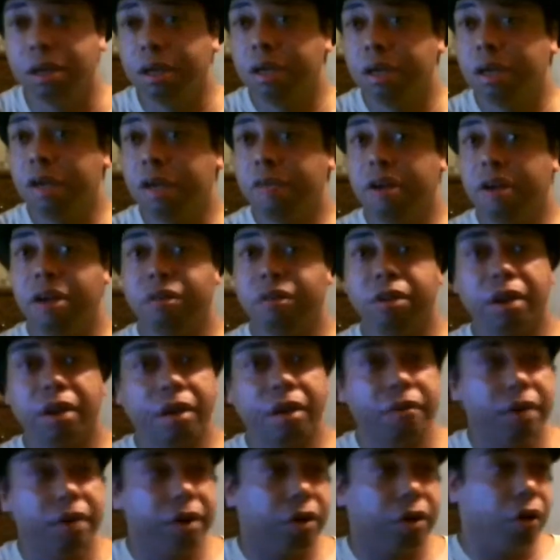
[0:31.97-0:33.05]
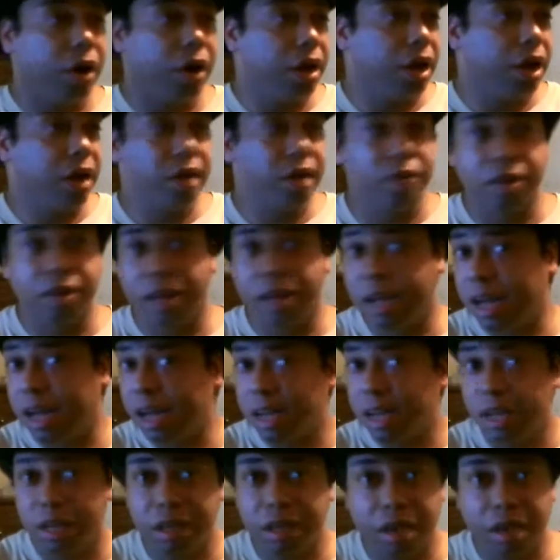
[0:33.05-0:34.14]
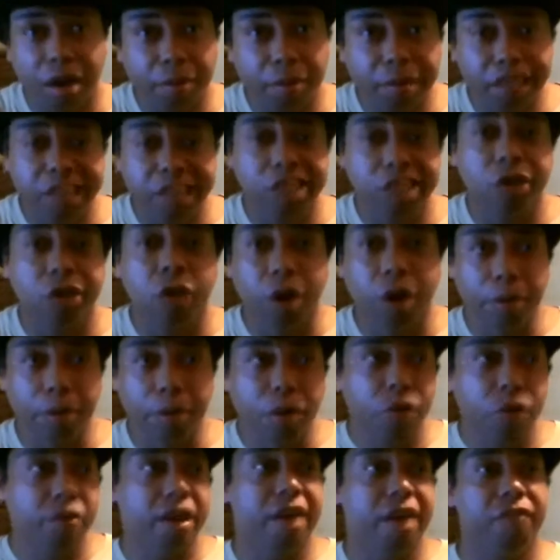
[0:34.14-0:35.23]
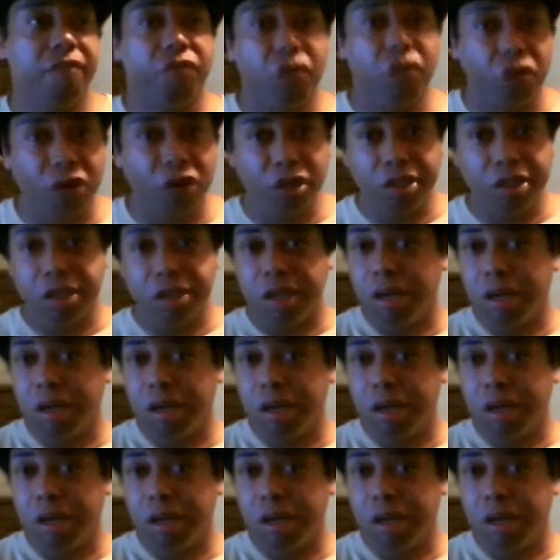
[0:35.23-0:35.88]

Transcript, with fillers: If I have to give it a grade, i give it an A. I mean, it's a great movie. At first,